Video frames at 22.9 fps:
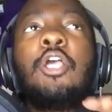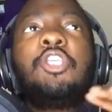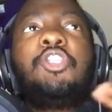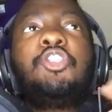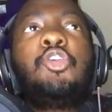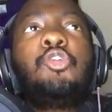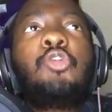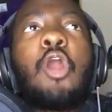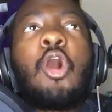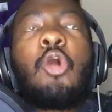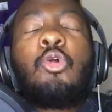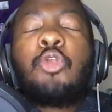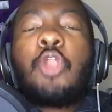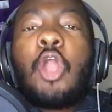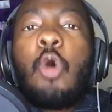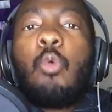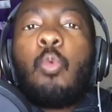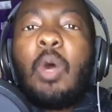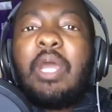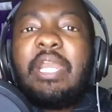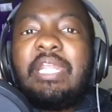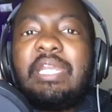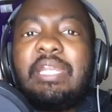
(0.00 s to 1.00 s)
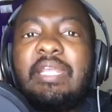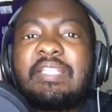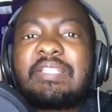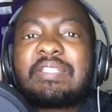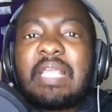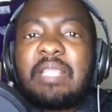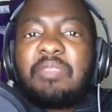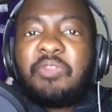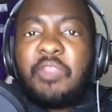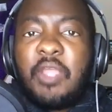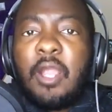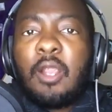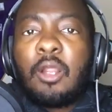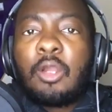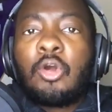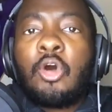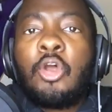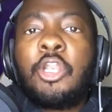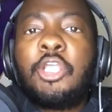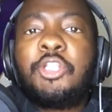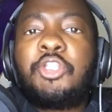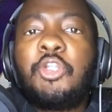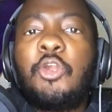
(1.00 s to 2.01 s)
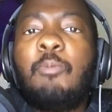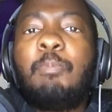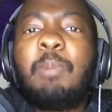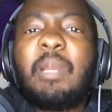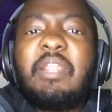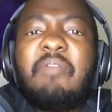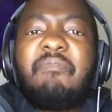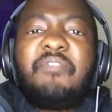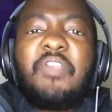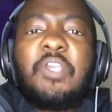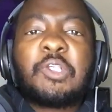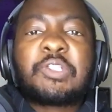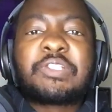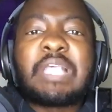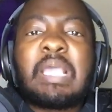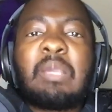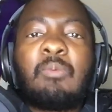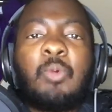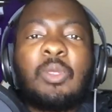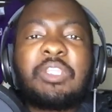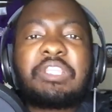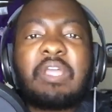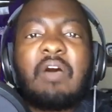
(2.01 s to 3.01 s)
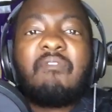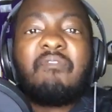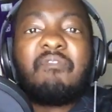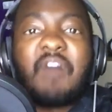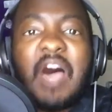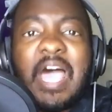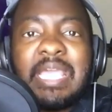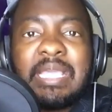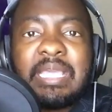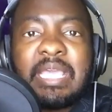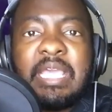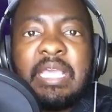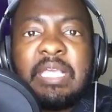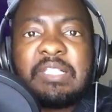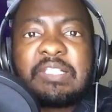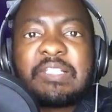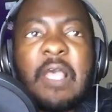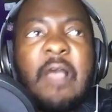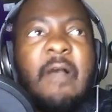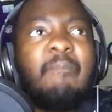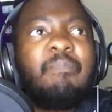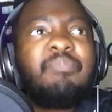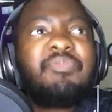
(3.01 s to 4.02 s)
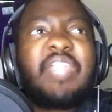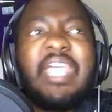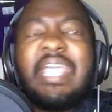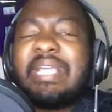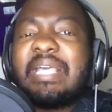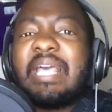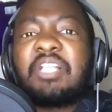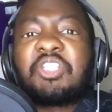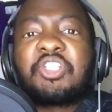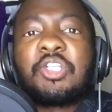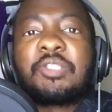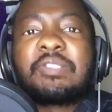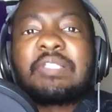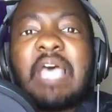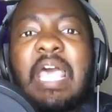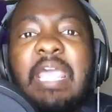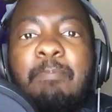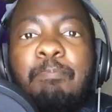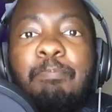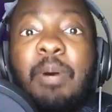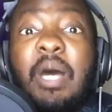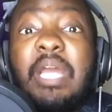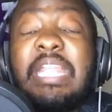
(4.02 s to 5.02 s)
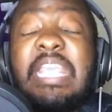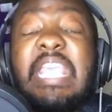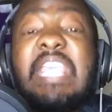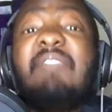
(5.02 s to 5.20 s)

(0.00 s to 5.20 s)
You don't know what it is that they're going to do, but it feels like with the Vikings, they catch a tight butt.